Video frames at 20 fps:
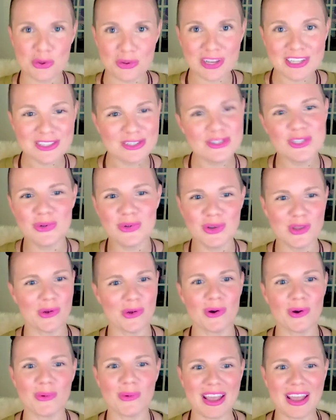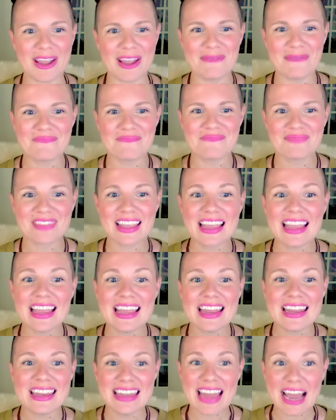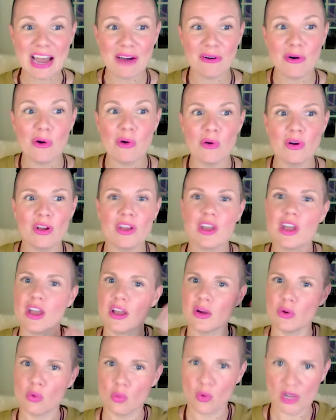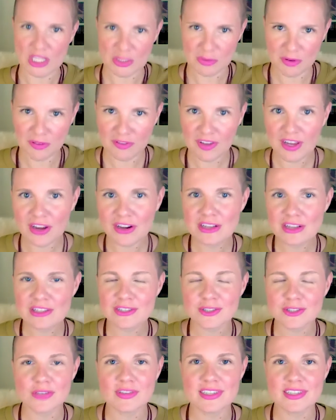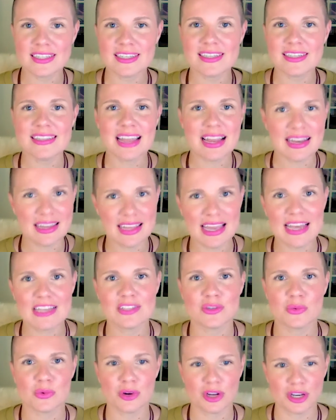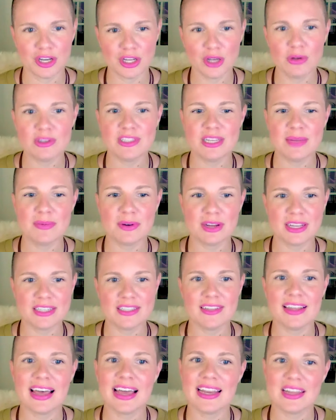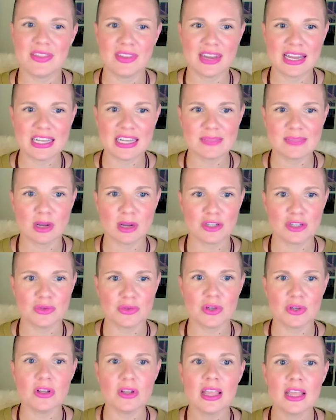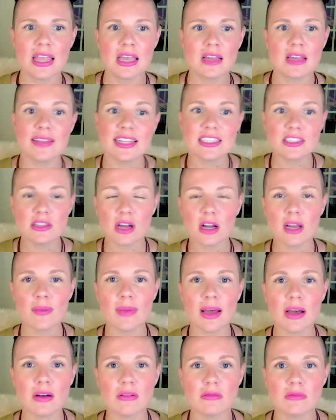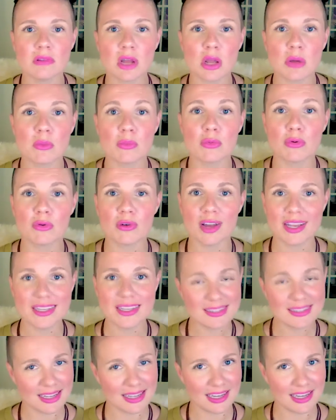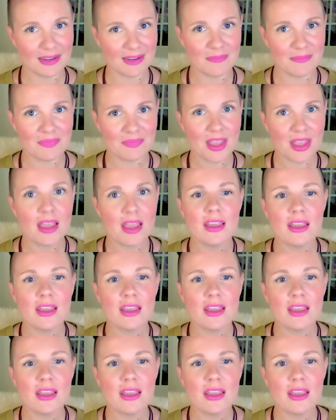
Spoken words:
you get to do it your way. Now, once we figured out services, and yes, we're going to go deeper into that in the next module, let's talk about pricing.